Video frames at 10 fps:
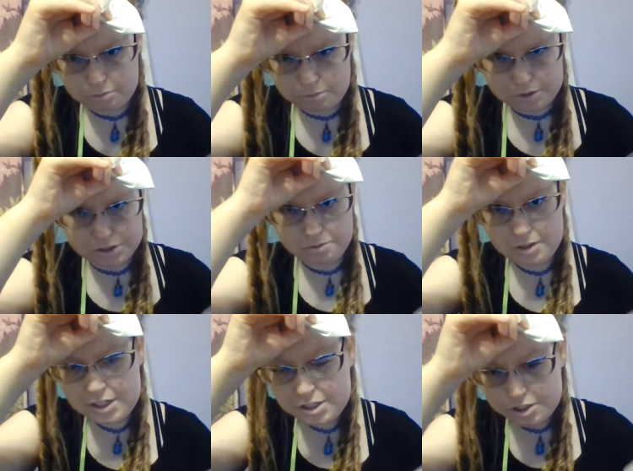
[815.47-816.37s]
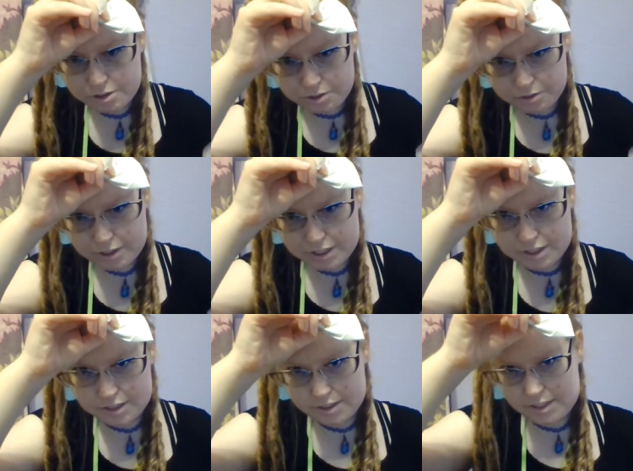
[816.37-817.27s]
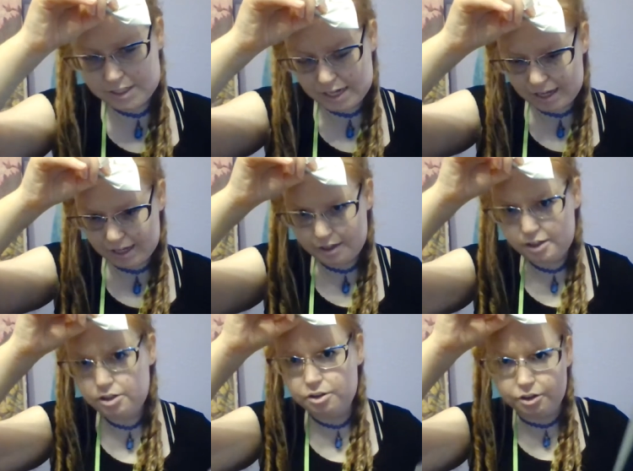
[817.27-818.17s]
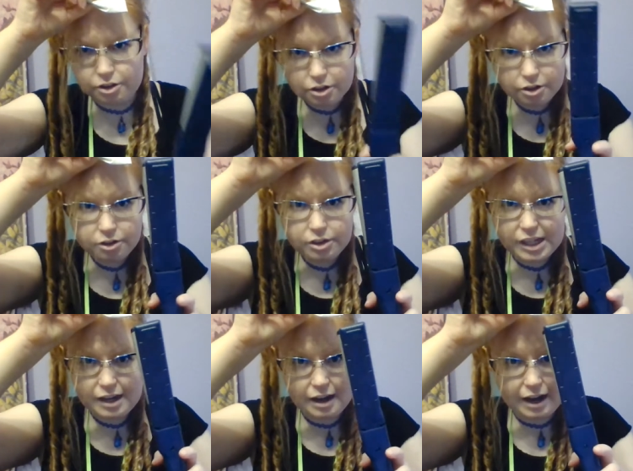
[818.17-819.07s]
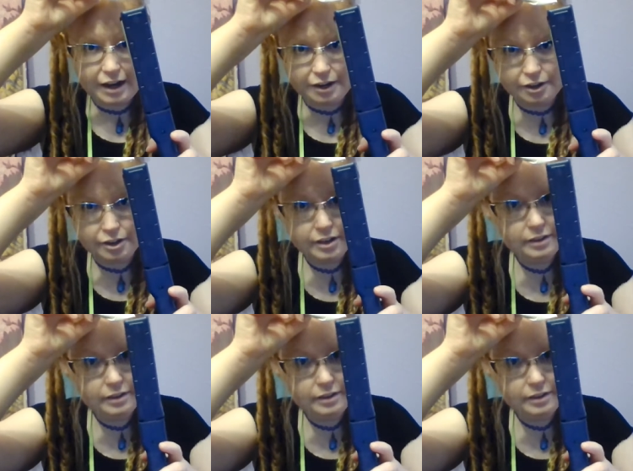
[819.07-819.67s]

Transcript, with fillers: what you want to do is take your curling iron